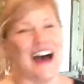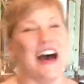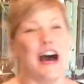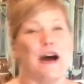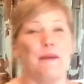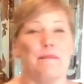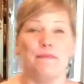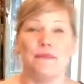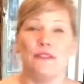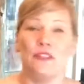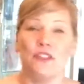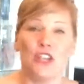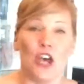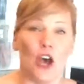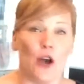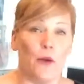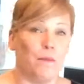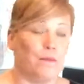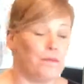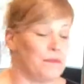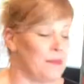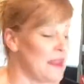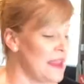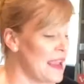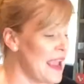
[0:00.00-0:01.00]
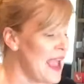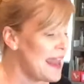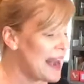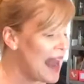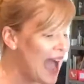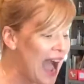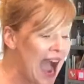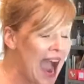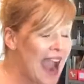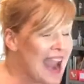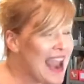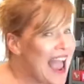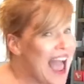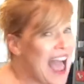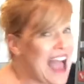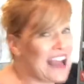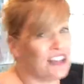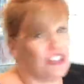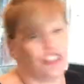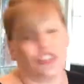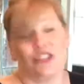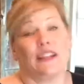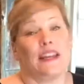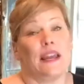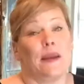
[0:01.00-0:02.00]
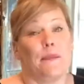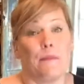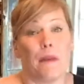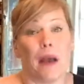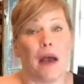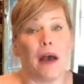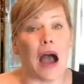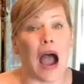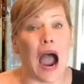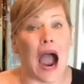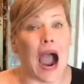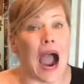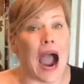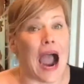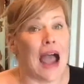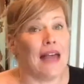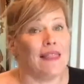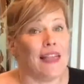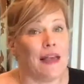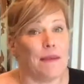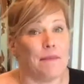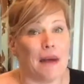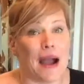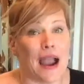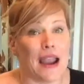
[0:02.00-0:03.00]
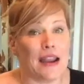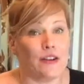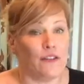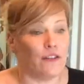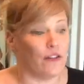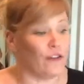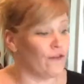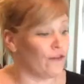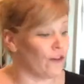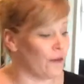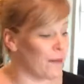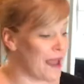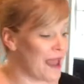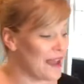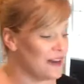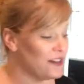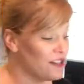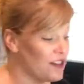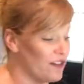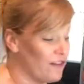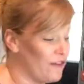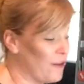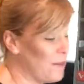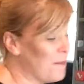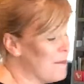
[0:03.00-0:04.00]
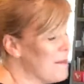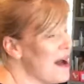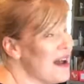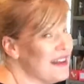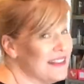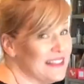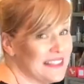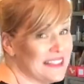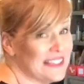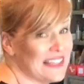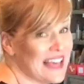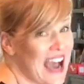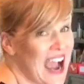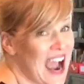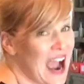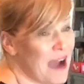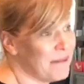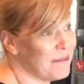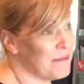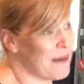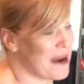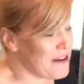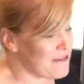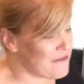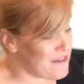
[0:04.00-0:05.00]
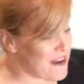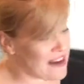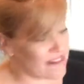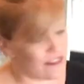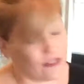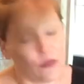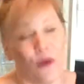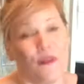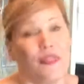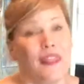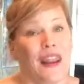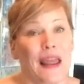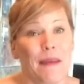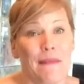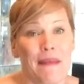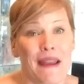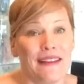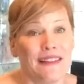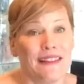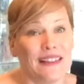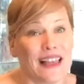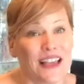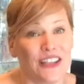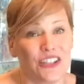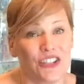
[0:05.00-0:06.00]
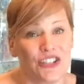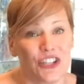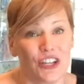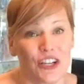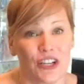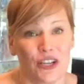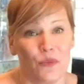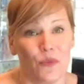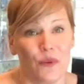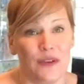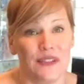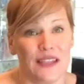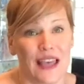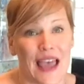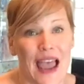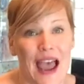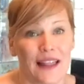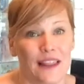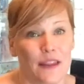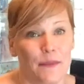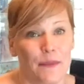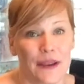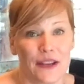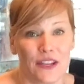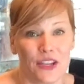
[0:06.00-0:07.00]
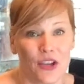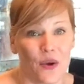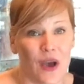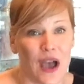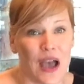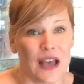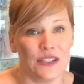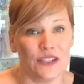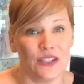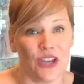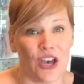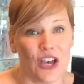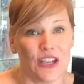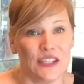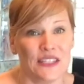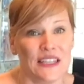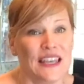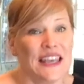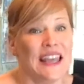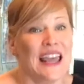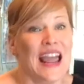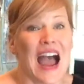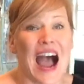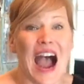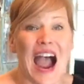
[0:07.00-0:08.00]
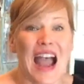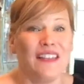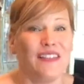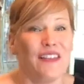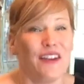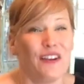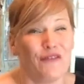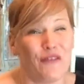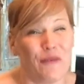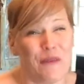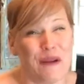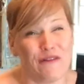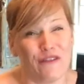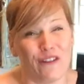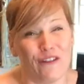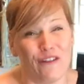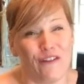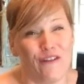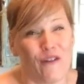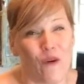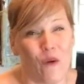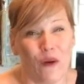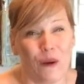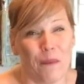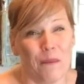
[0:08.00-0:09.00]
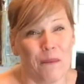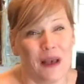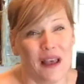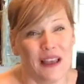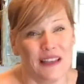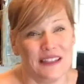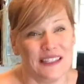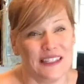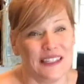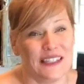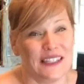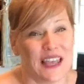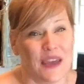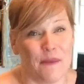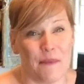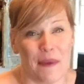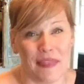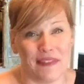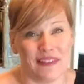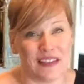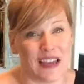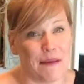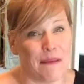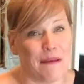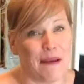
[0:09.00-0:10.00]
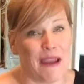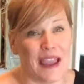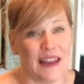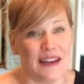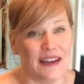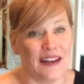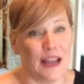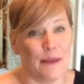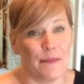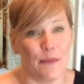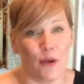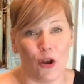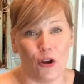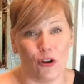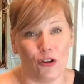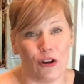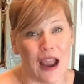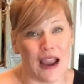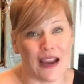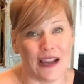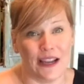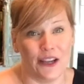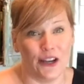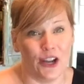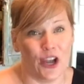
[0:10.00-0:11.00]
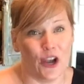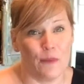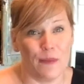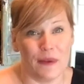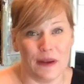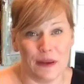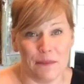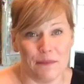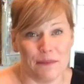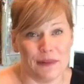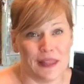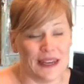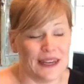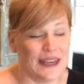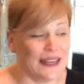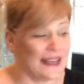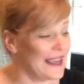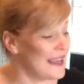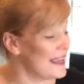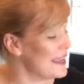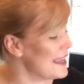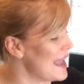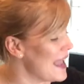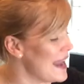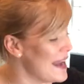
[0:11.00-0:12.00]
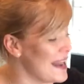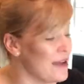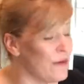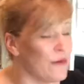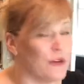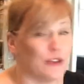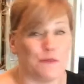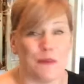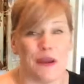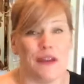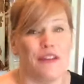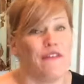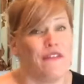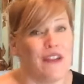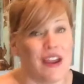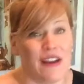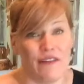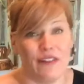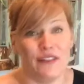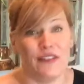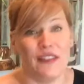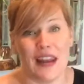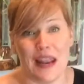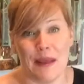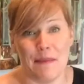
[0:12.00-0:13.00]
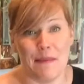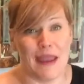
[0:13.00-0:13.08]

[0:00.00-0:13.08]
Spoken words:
And I let mine ferment for months. My favorite one that I made last year was a jalapeno hot sauce. I let it ferment for 4 months by the time I ended up cracking it open and blending it, and it was my favorite that I